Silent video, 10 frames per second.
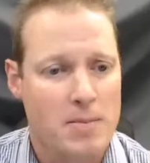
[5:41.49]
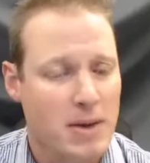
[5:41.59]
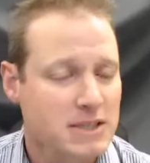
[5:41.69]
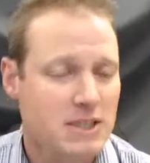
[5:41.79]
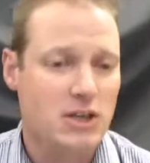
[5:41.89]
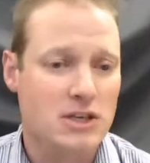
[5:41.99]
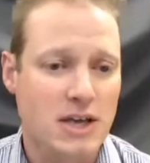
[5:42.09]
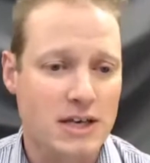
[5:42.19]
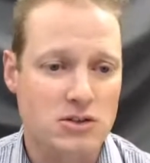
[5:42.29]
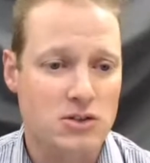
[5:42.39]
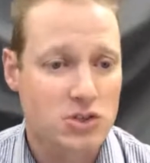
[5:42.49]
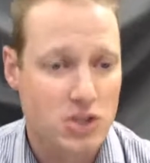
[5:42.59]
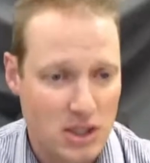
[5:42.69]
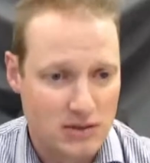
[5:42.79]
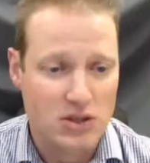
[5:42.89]
Basically, you get taxed on your
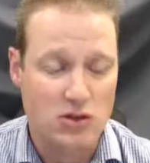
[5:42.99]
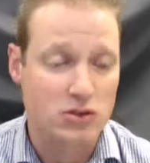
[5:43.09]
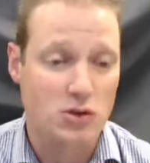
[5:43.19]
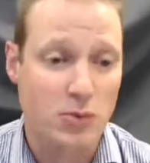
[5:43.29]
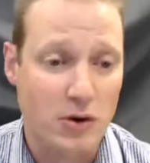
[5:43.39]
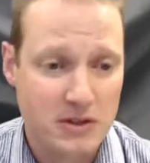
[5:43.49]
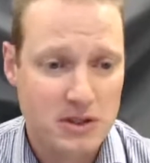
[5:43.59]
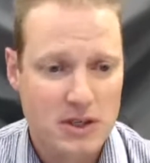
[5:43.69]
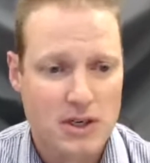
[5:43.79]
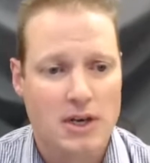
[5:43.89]
turnover, not your profit.